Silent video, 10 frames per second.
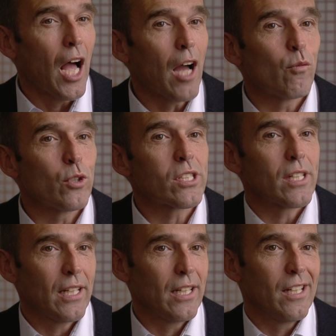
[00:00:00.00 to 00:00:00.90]
I would
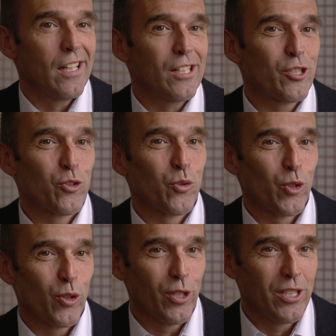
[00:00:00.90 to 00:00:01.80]
say it's too
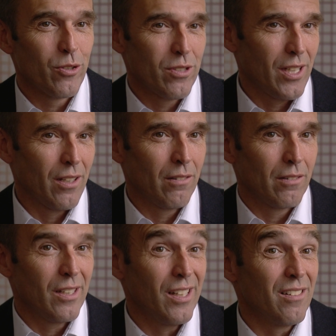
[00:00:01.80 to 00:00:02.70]
early to
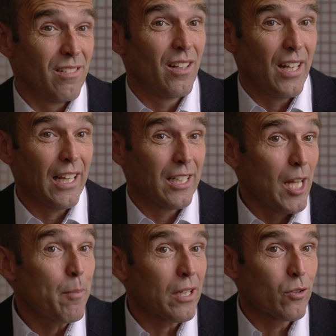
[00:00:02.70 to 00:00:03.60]
tell in
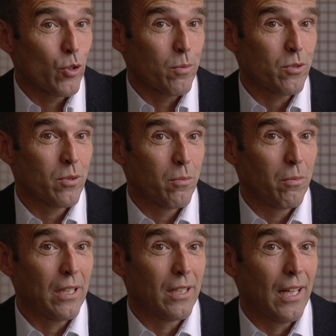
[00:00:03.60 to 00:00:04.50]
academic terms
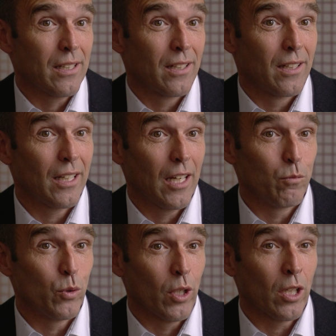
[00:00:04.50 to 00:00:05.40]
whether that
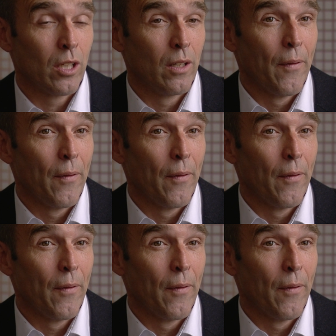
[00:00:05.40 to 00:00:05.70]
can work.